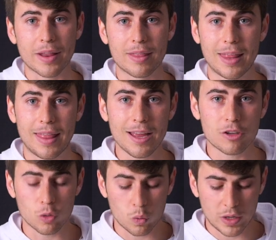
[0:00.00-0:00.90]
the deck
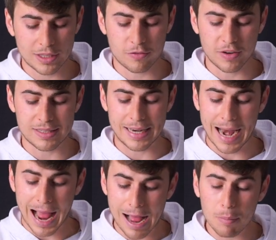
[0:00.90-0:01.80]
so it's facing
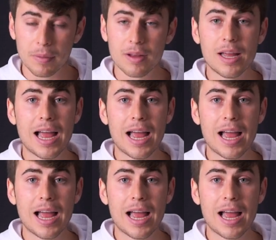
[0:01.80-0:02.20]
up,